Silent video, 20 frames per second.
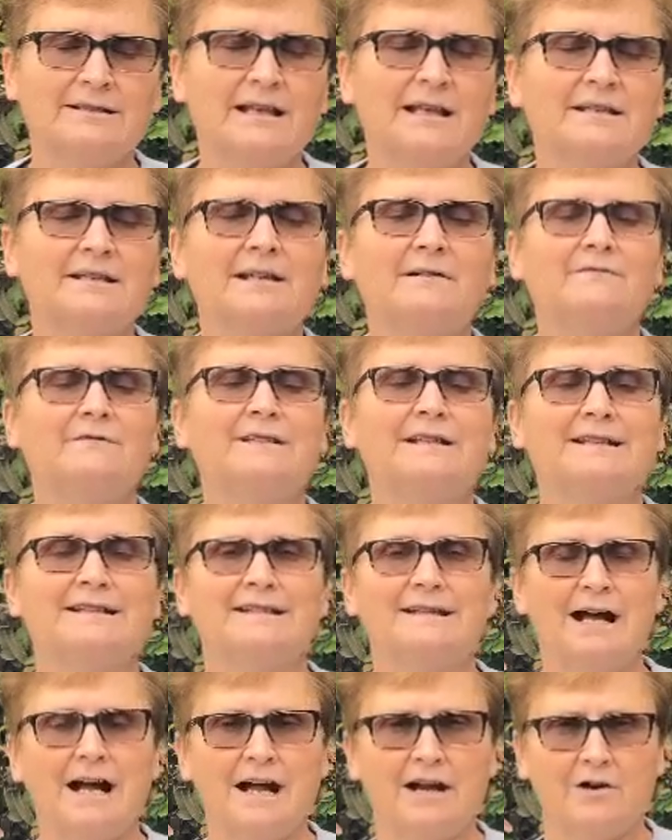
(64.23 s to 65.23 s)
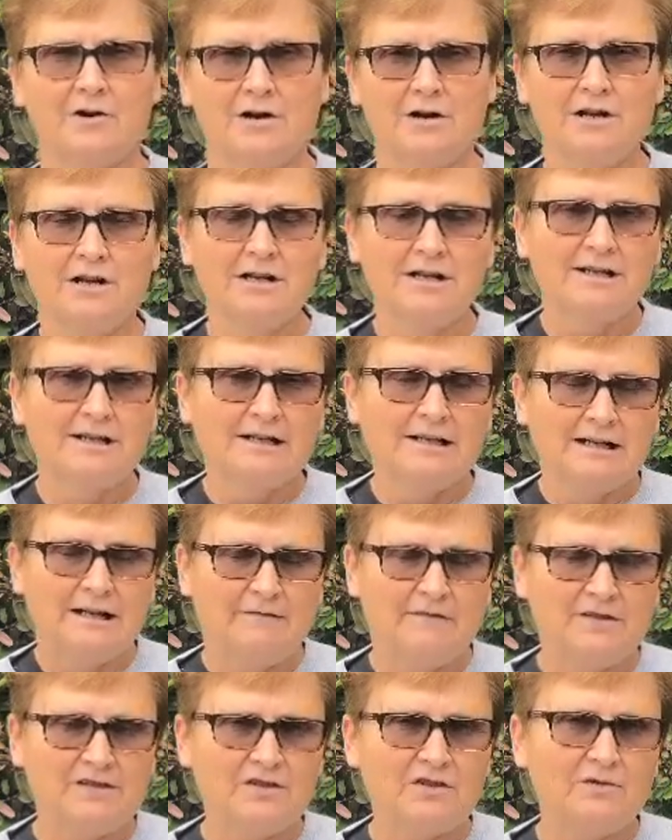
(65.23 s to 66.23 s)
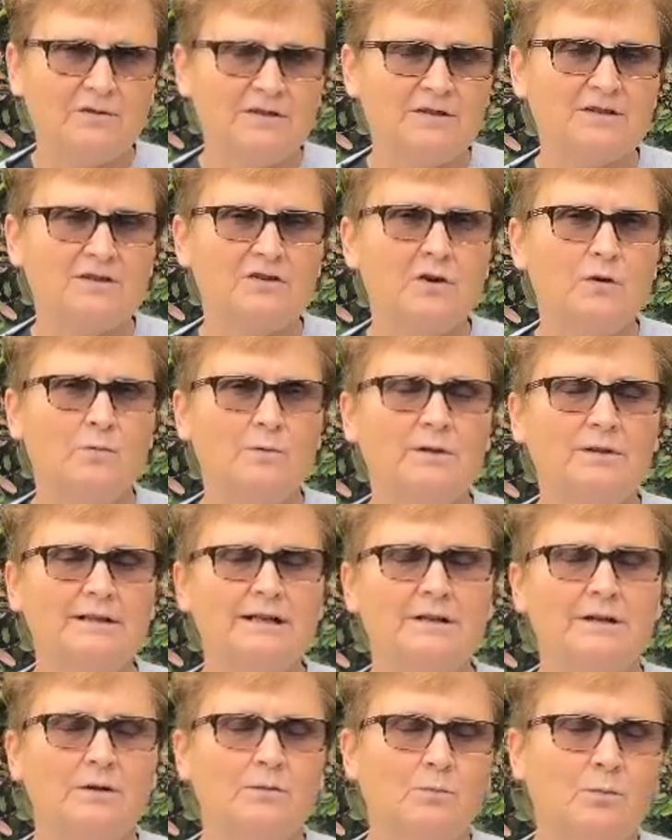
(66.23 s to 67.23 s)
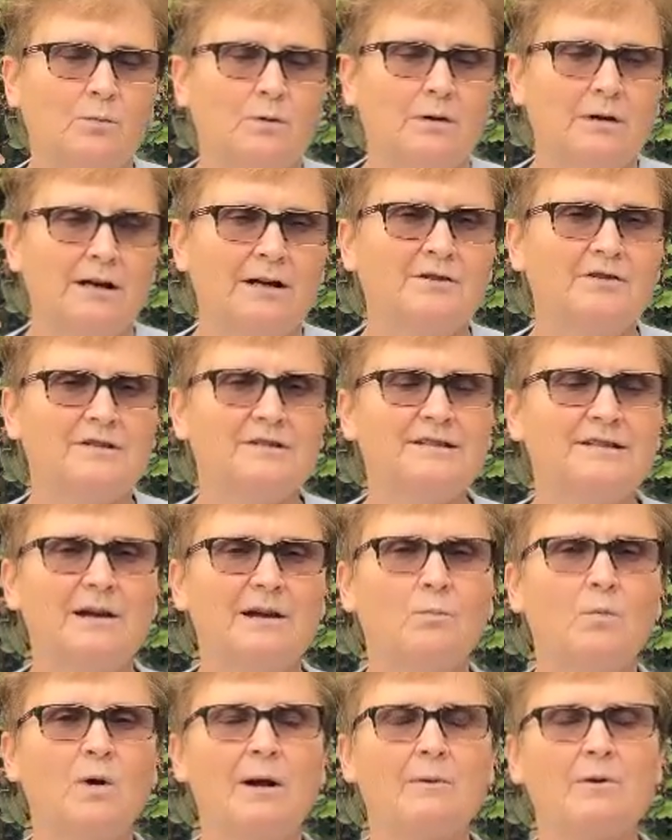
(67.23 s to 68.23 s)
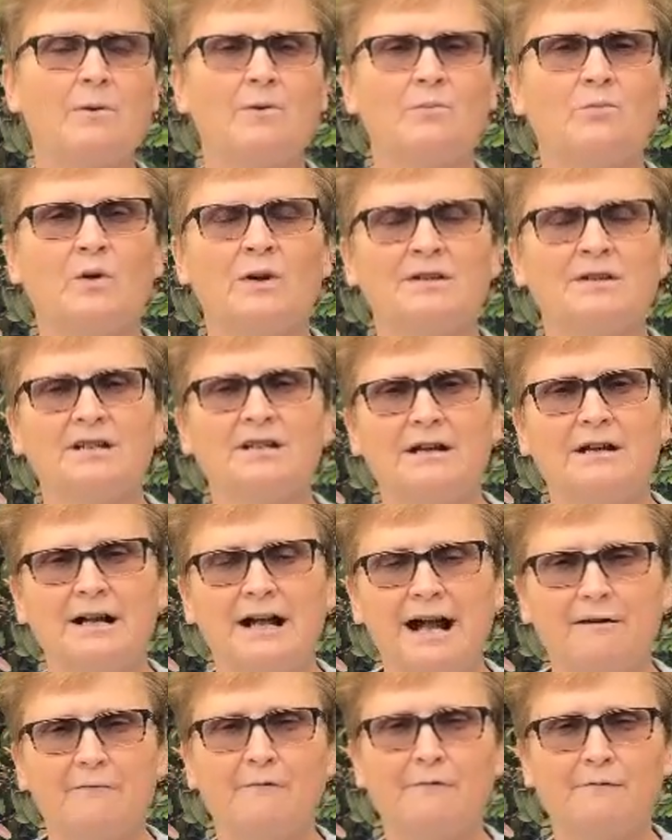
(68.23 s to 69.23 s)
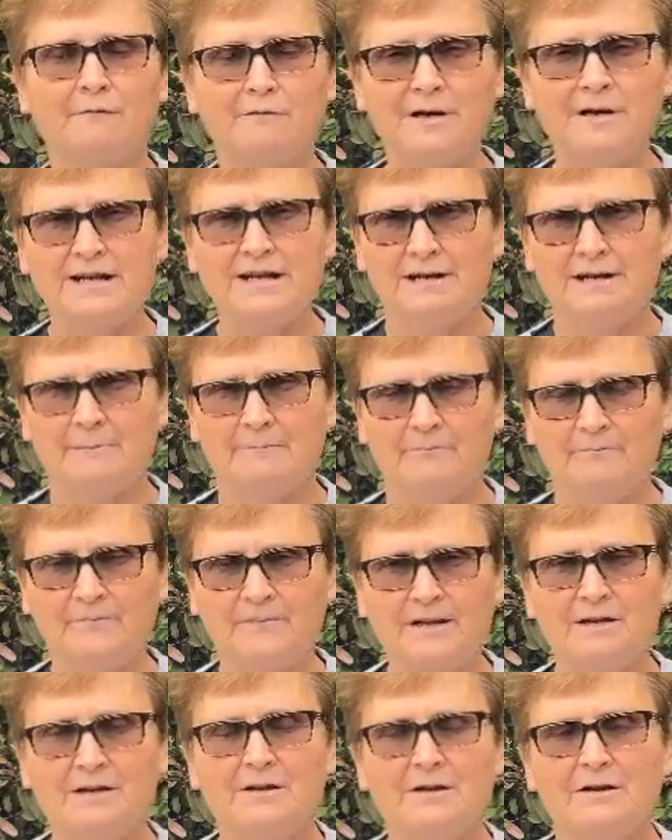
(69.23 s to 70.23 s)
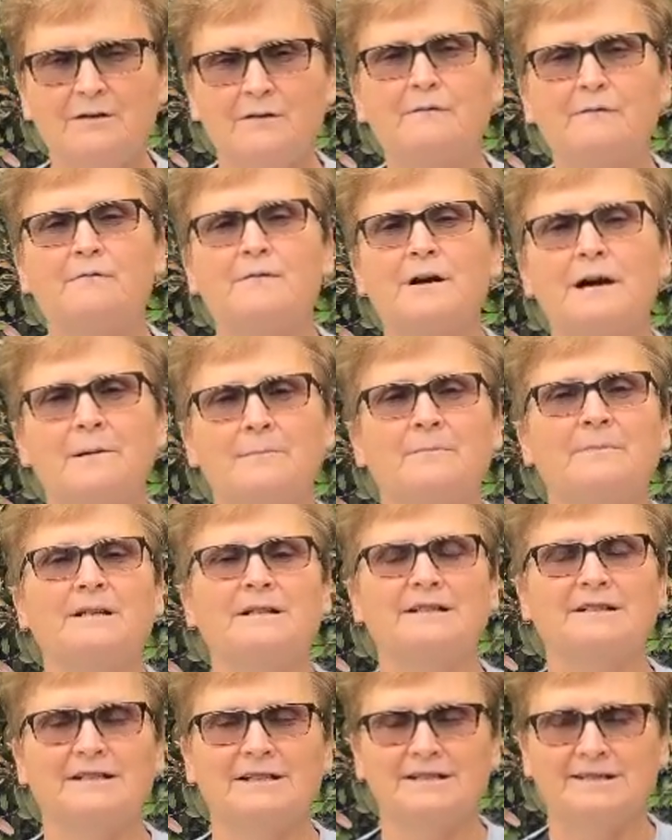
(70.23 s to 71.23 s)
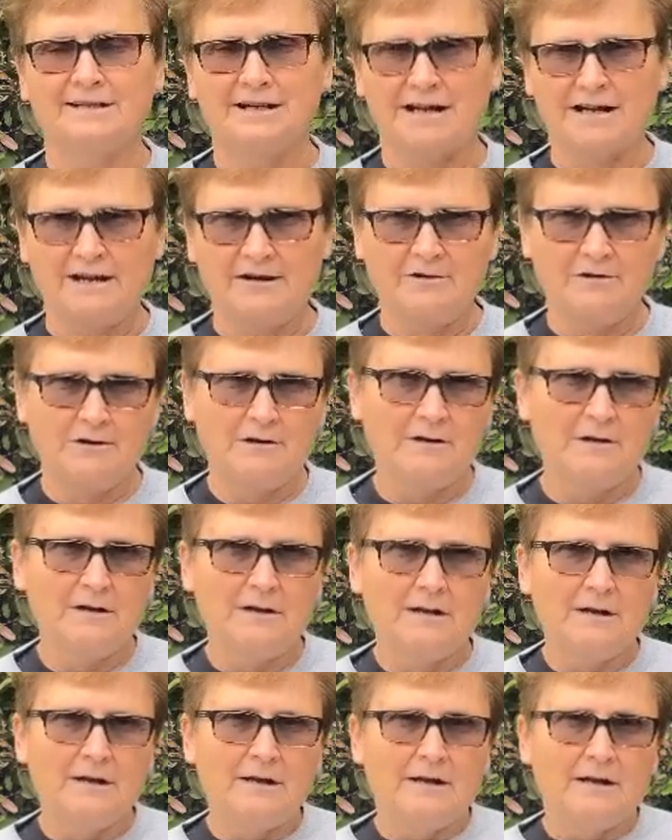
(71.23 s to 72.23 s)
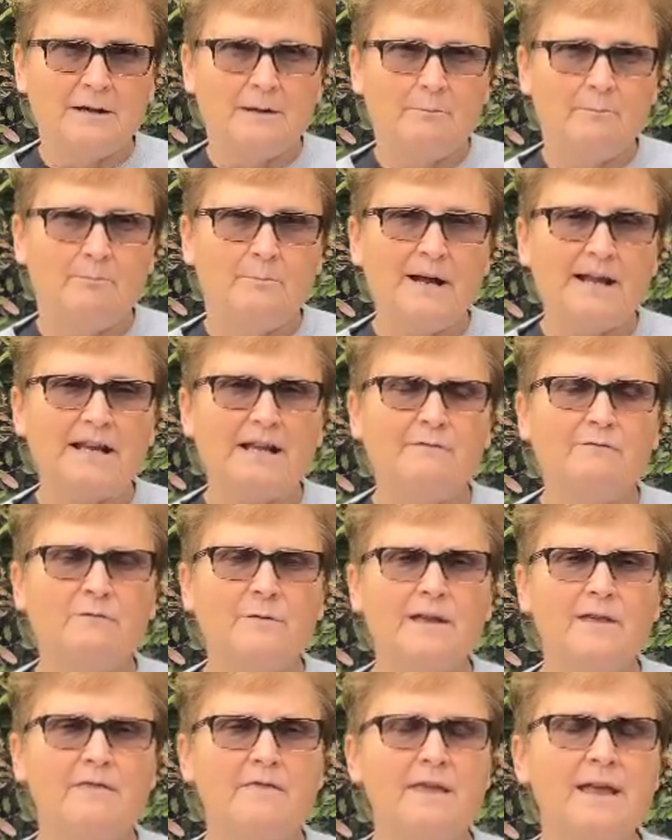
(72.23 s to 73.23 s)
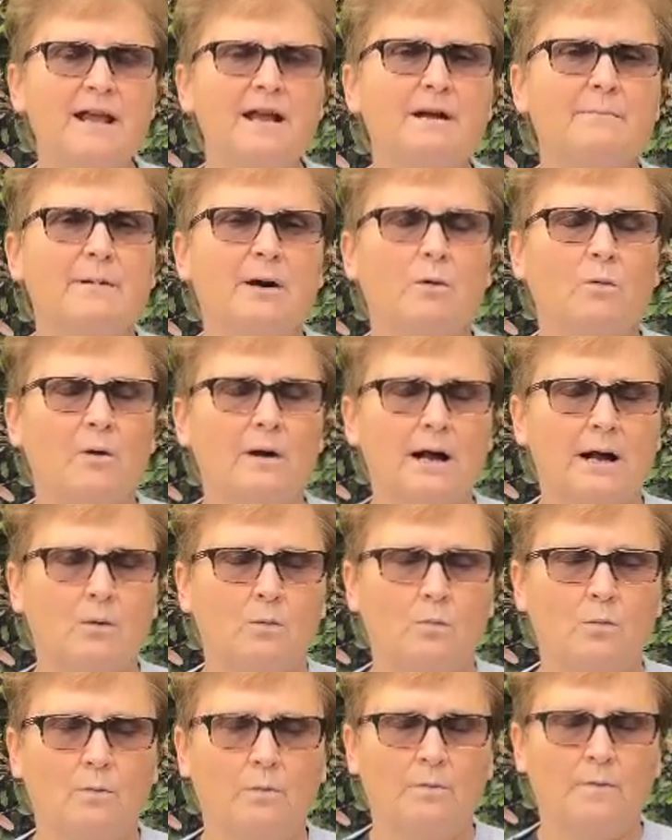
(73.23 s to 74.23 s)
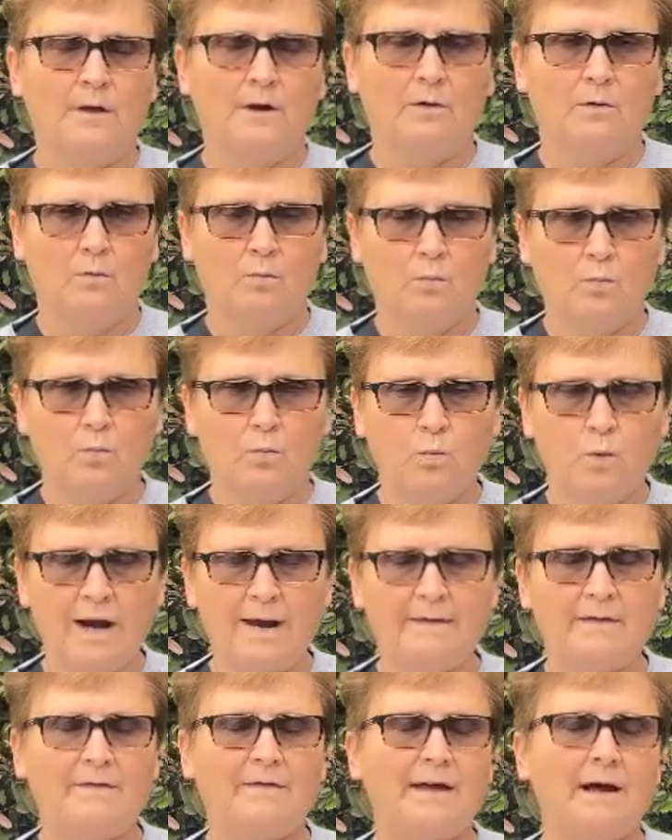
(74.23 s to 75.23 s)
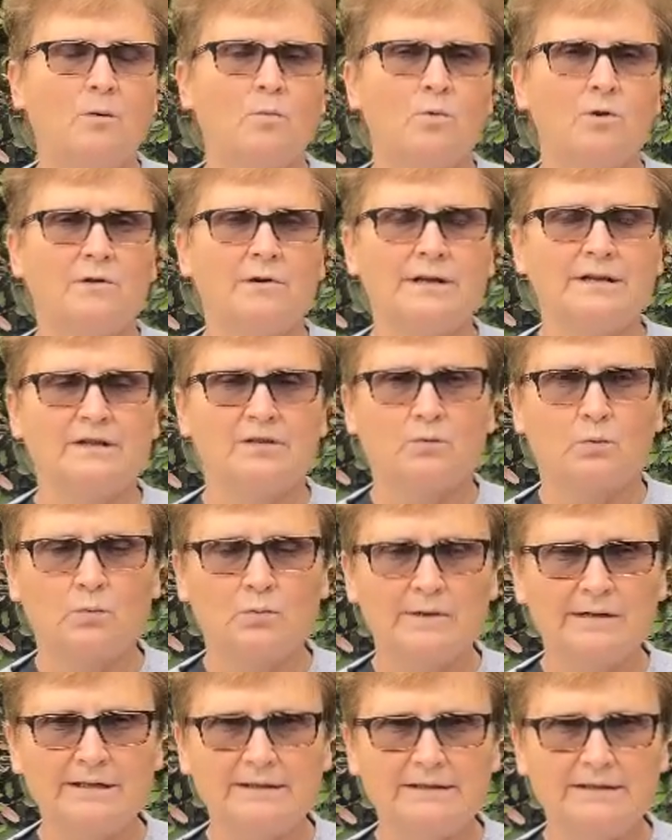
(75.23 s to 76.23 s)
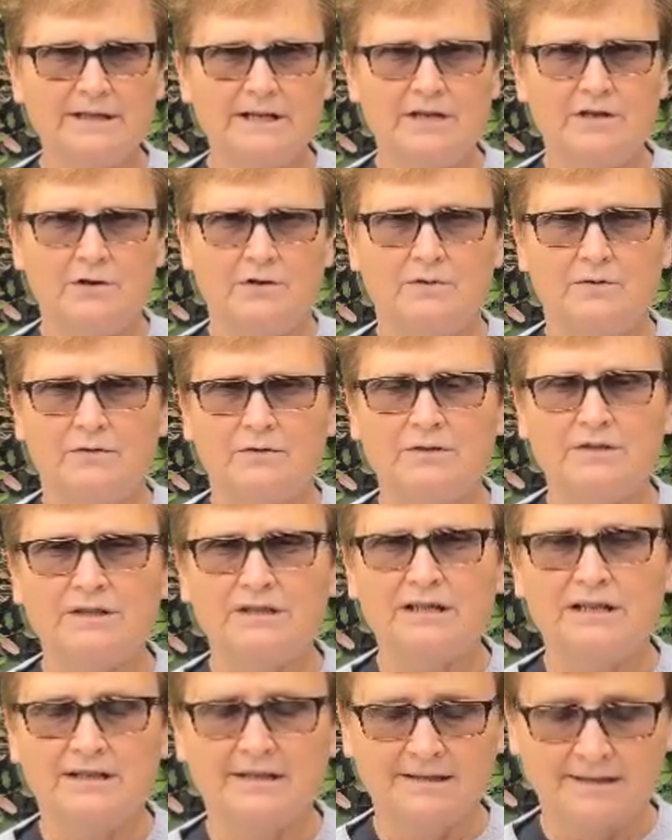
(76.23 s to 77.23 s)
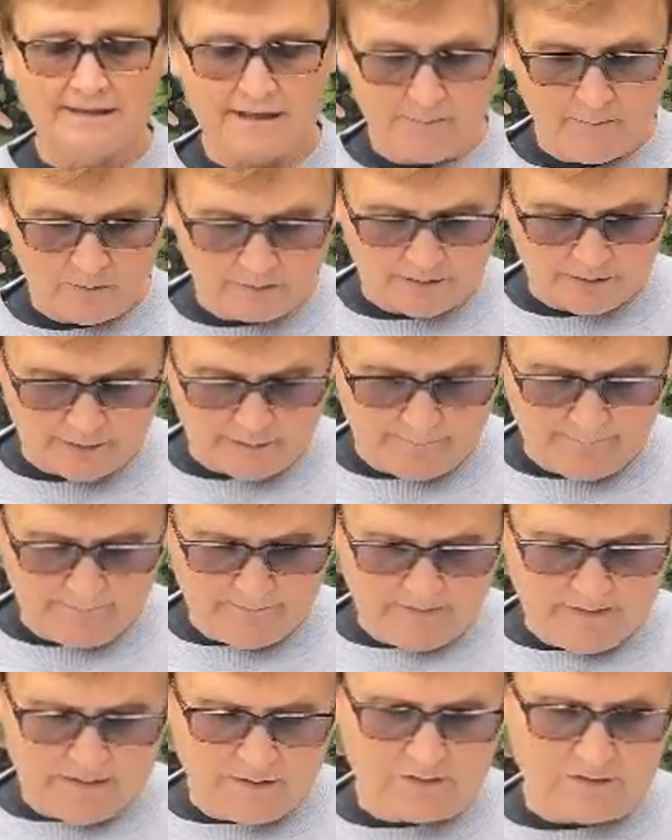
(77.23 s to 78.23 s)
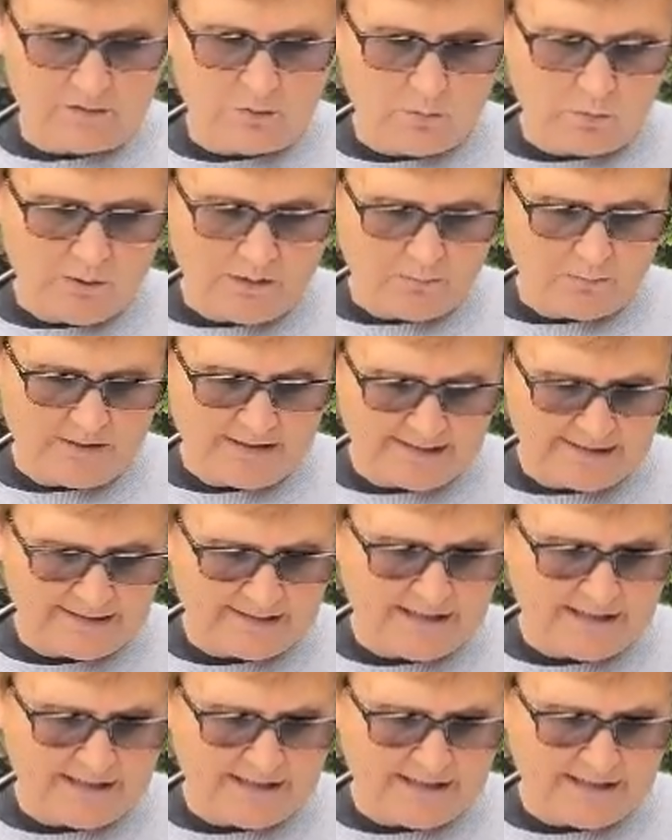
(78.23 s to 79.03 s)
the sense of desire. And the students don't really understand why we would want to have freedom from desire. But if we think about the way that that word is really used, it's similar to what we